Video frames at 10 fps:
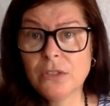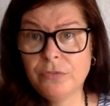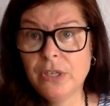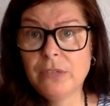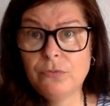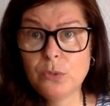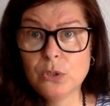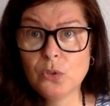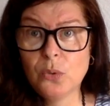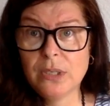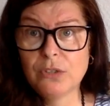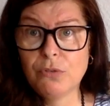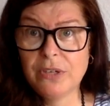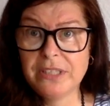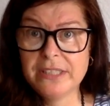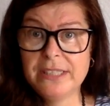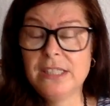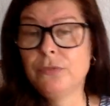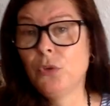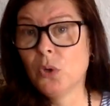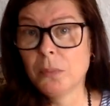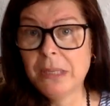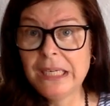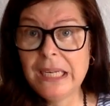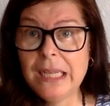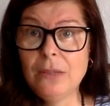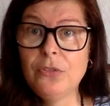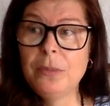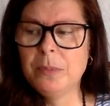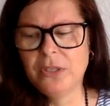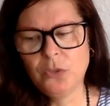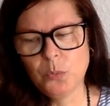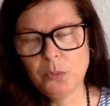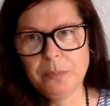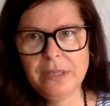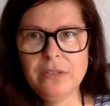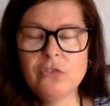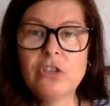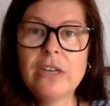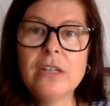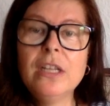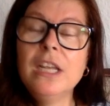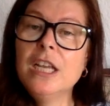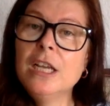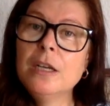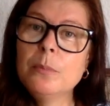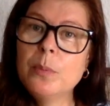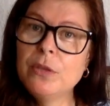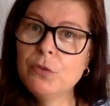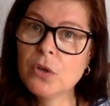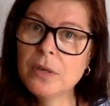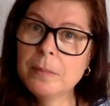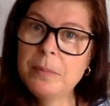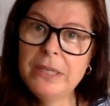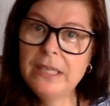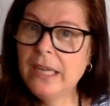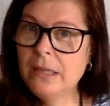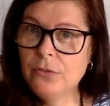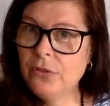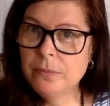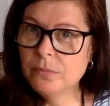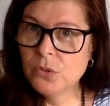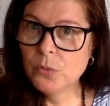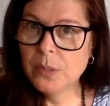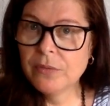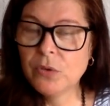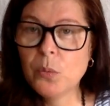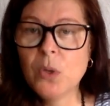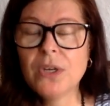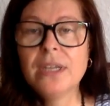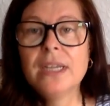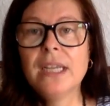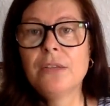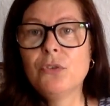At least not if we're talking chronic disease. If you're completely healthy, but then you wouldn't be on this channel. But if you're completely healthy, do whatever you want.